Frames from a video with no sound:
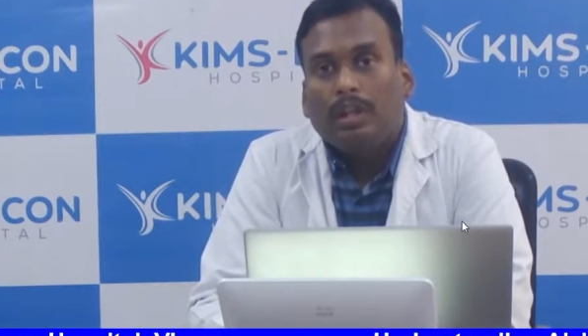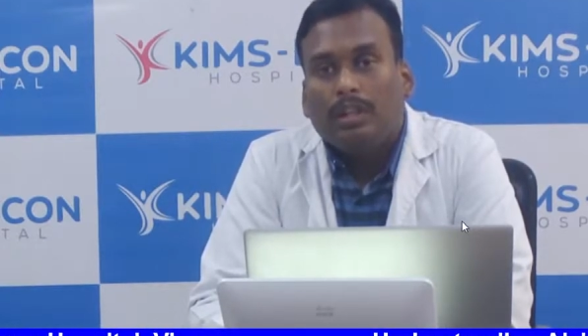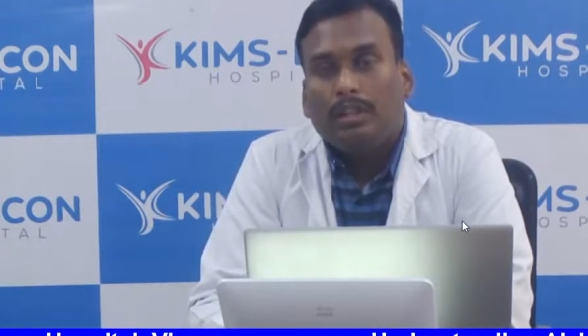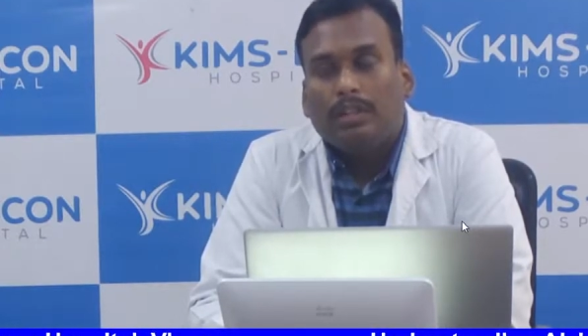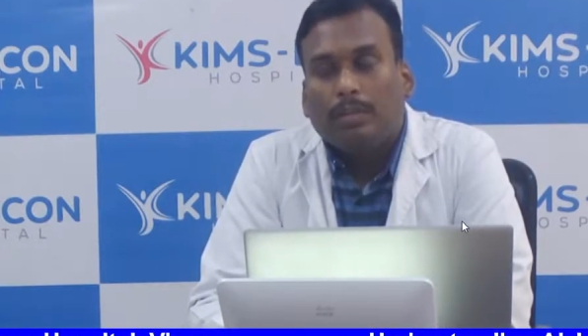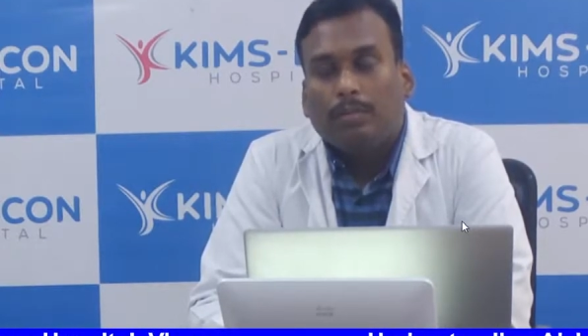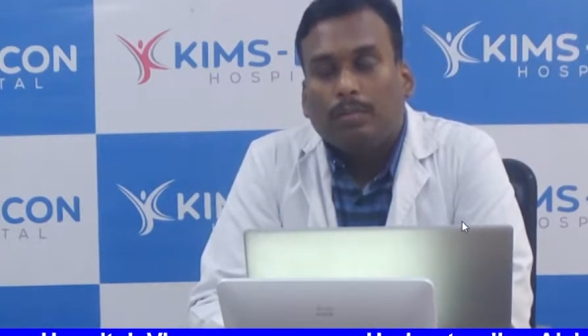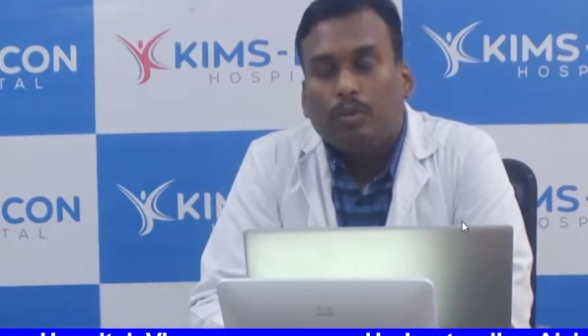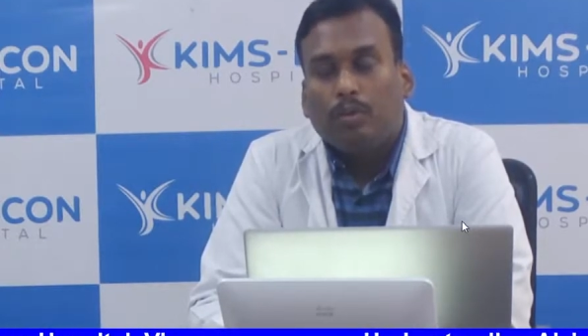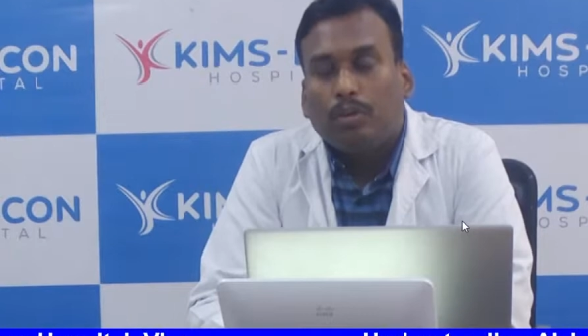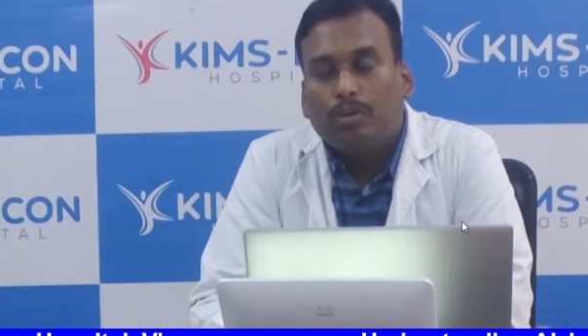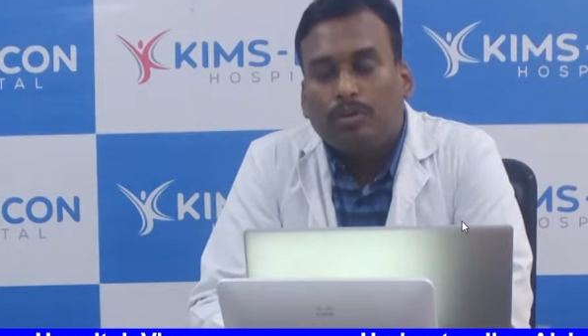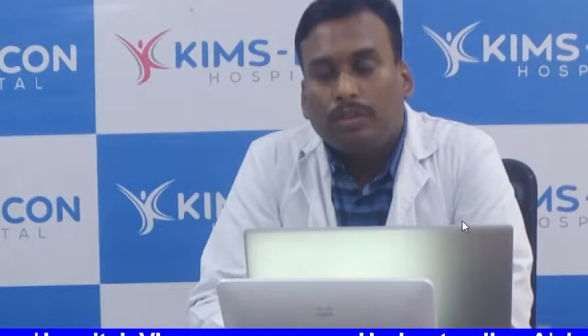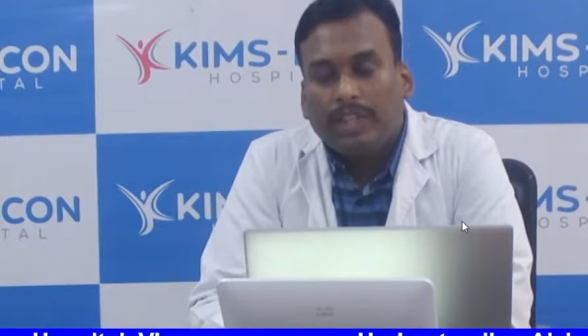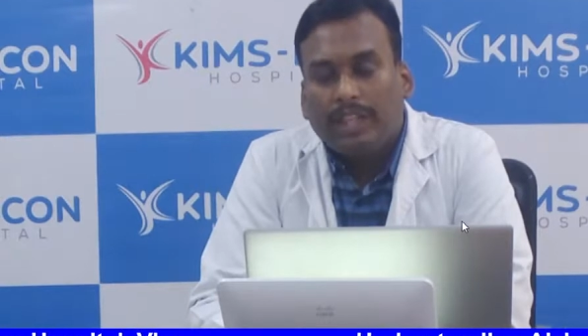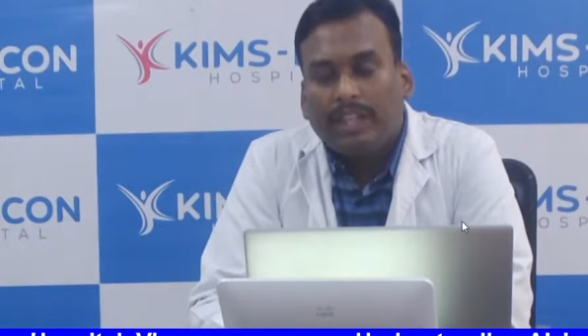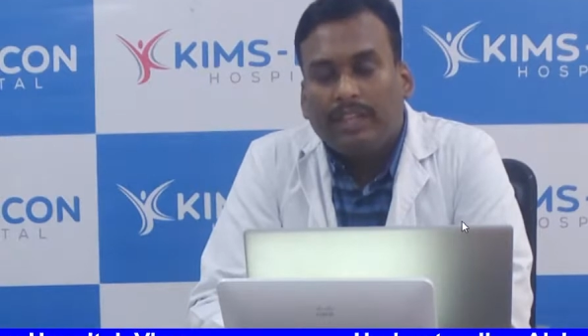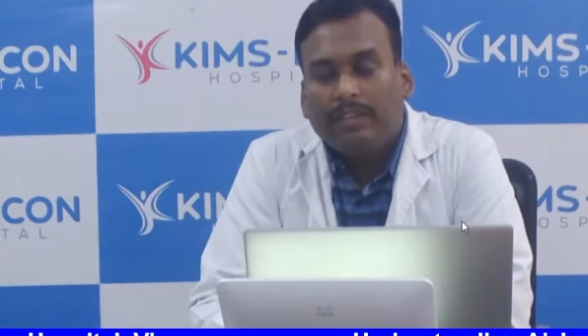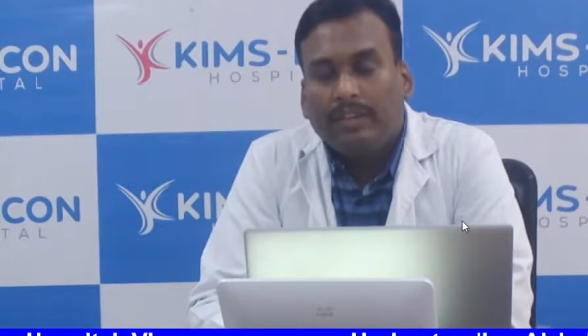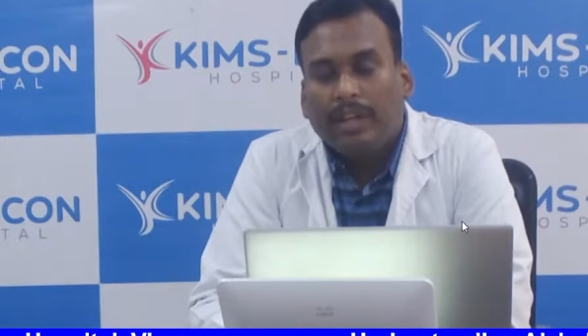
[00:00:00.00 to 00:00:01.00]
supportive
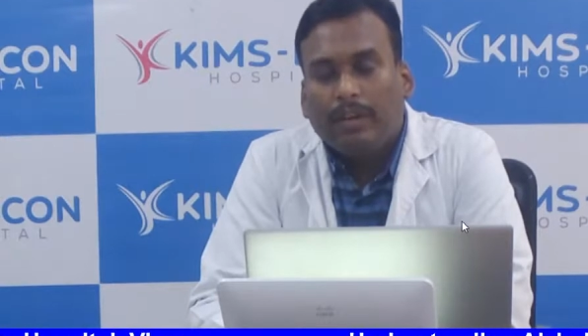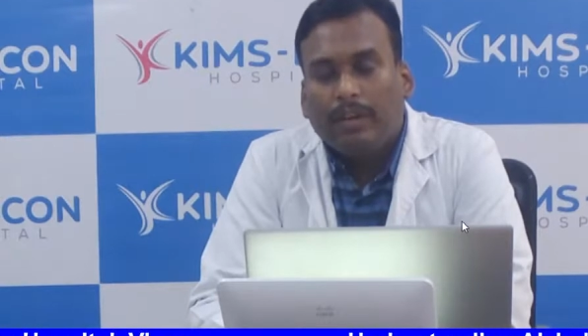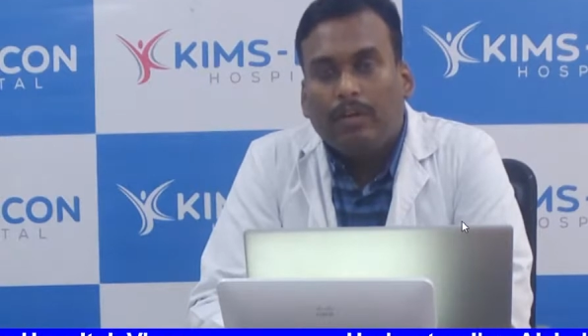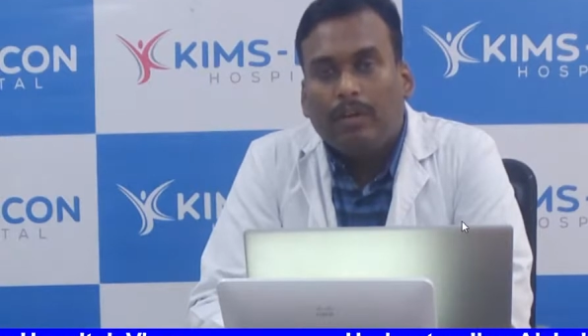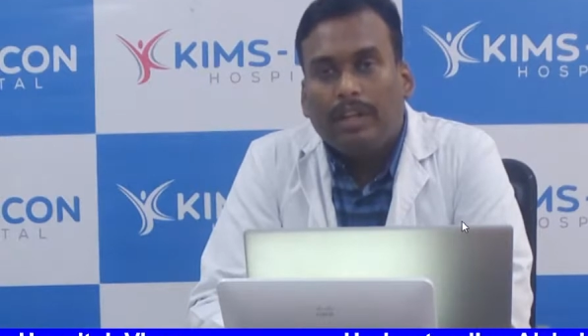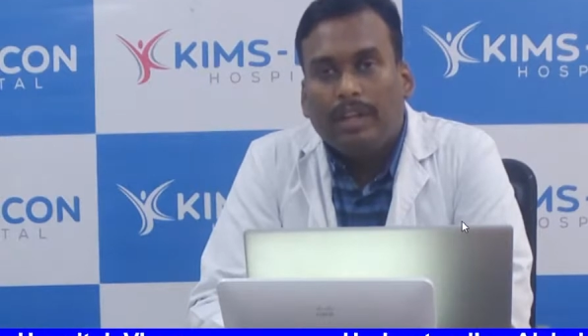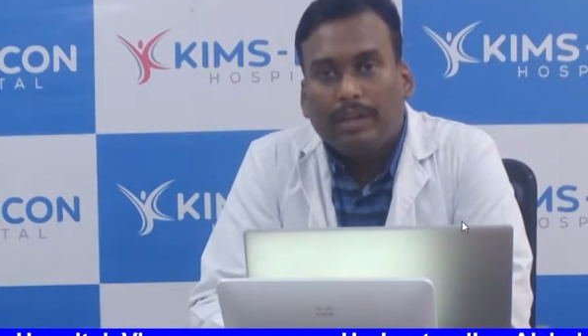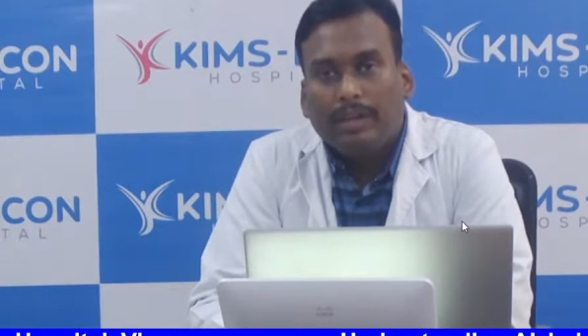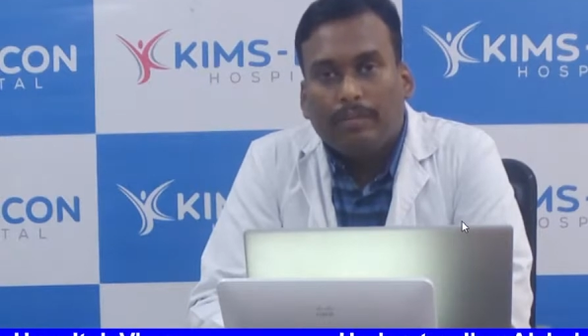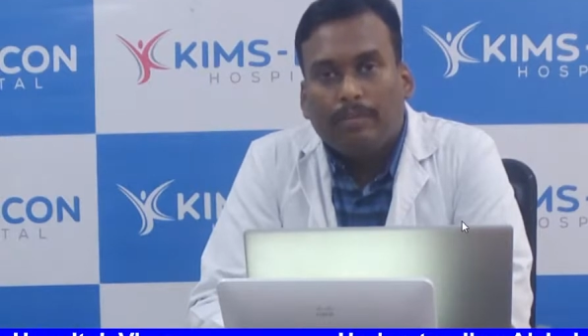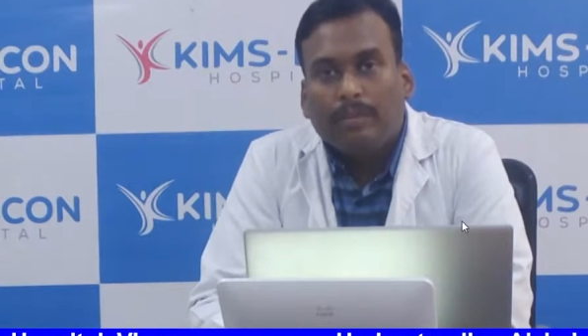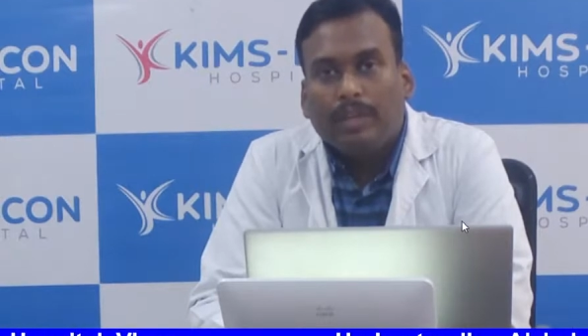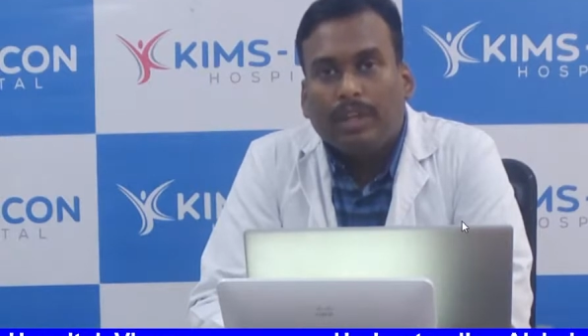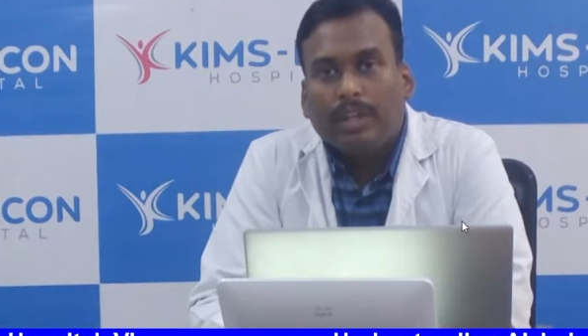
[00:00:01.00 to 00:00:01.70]
thing around him